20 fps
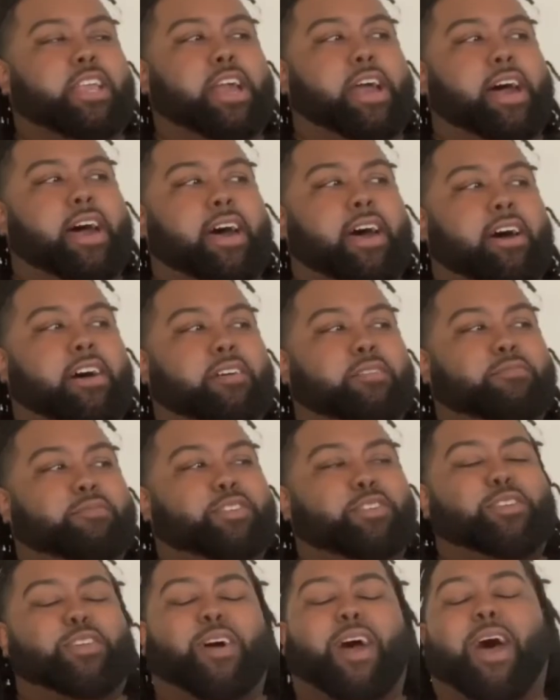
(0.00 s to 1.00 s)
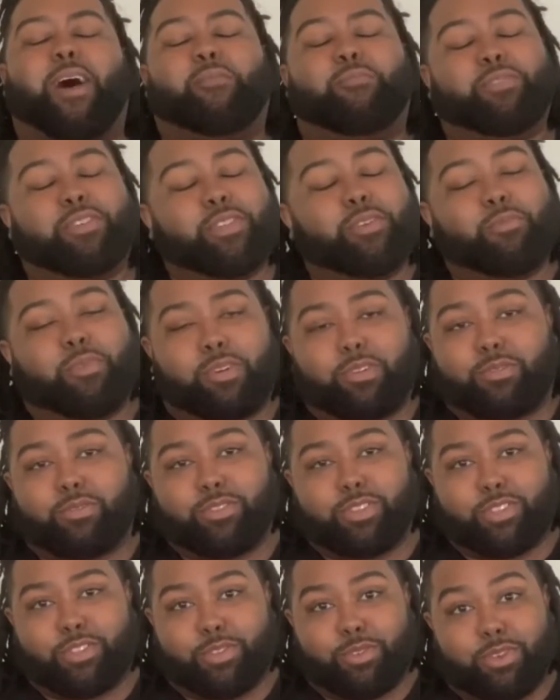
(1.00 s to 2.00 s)
I really want
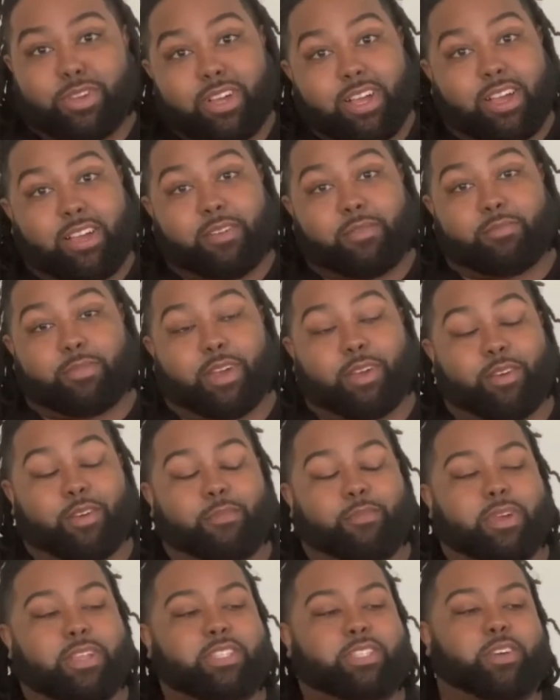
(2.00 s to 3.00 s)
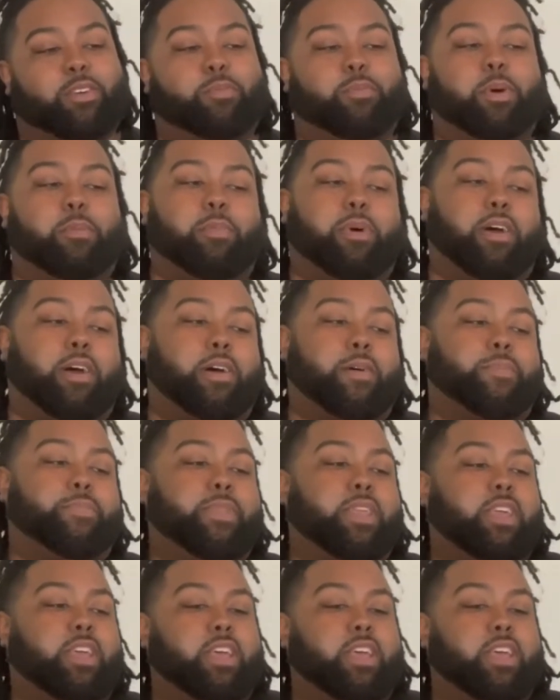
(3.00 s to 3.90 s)
you to come. My grandma told my mom.